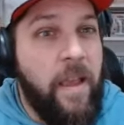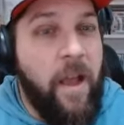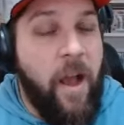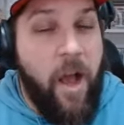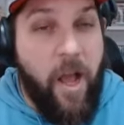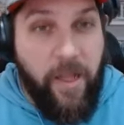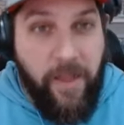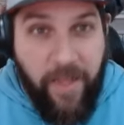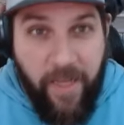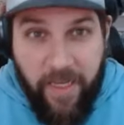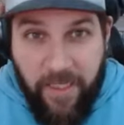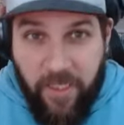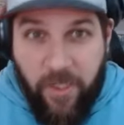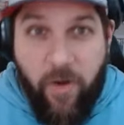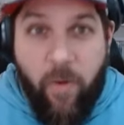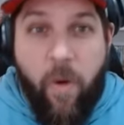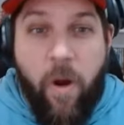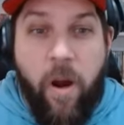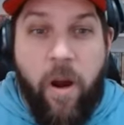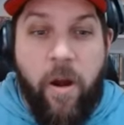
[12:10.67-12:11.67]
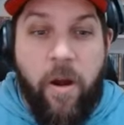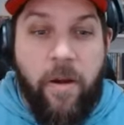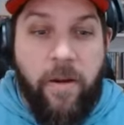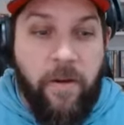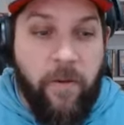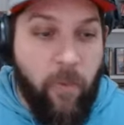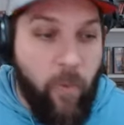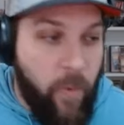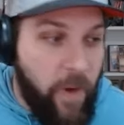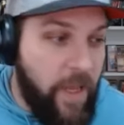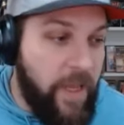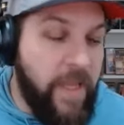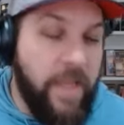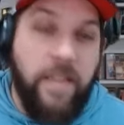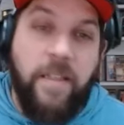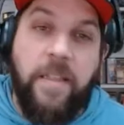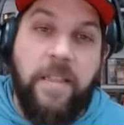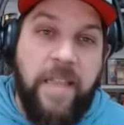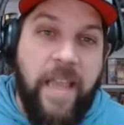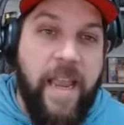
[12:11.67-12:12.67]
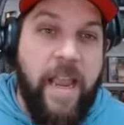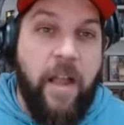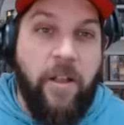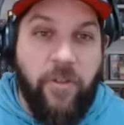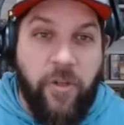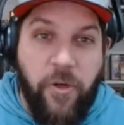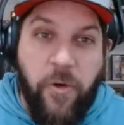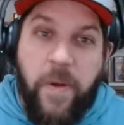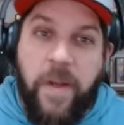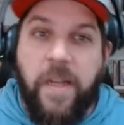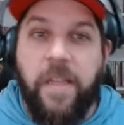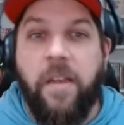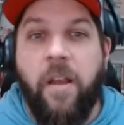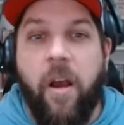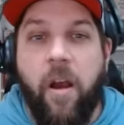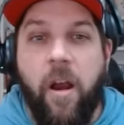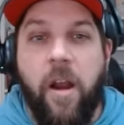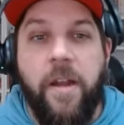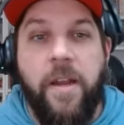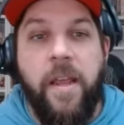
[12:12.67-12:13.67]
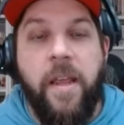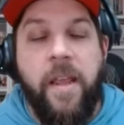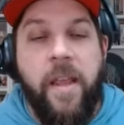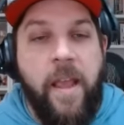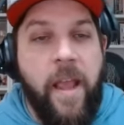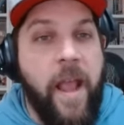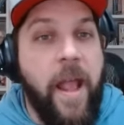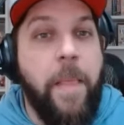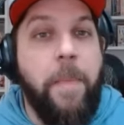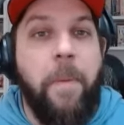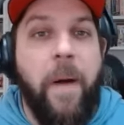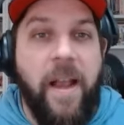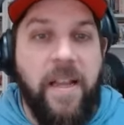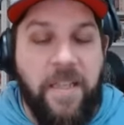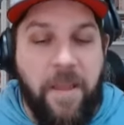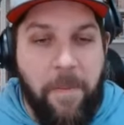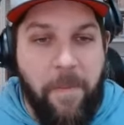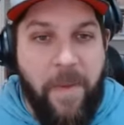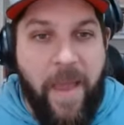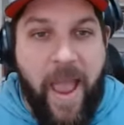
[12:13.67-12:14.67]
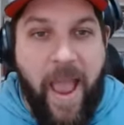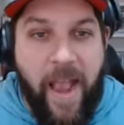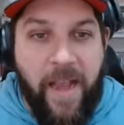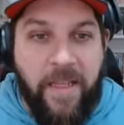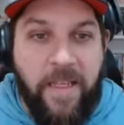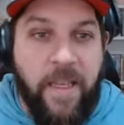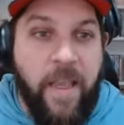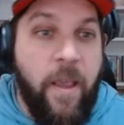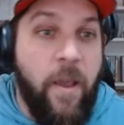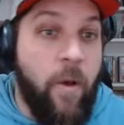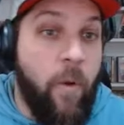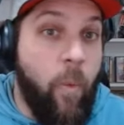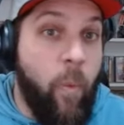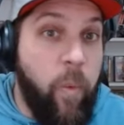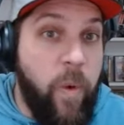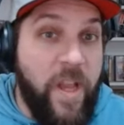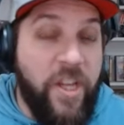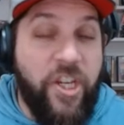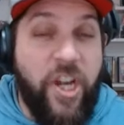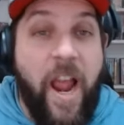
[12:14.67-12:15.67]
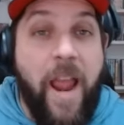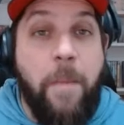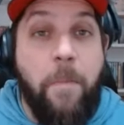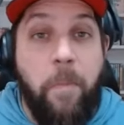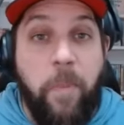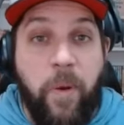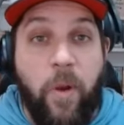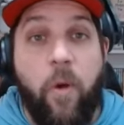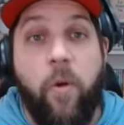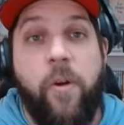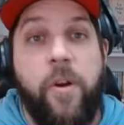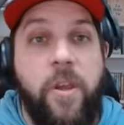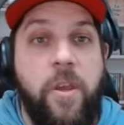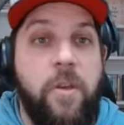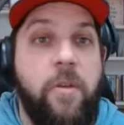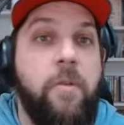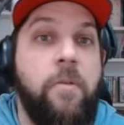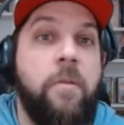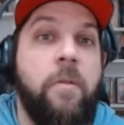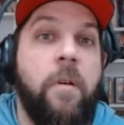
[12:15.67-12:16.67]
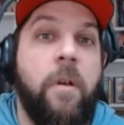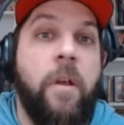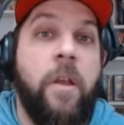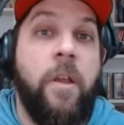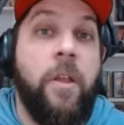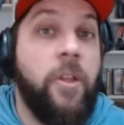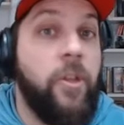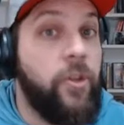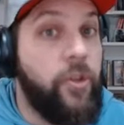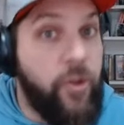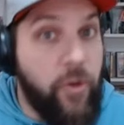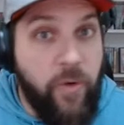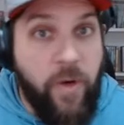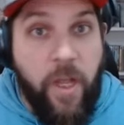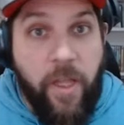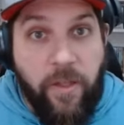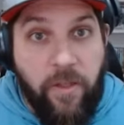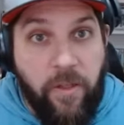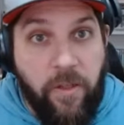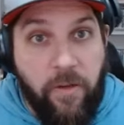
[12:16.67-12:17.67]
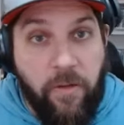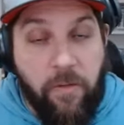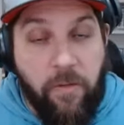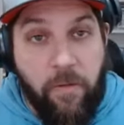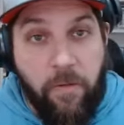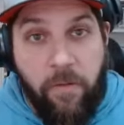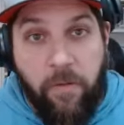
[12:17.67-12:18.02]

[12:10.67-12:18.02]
unless you are willing to take out your credit card and buy some packs, which I implore you do not do.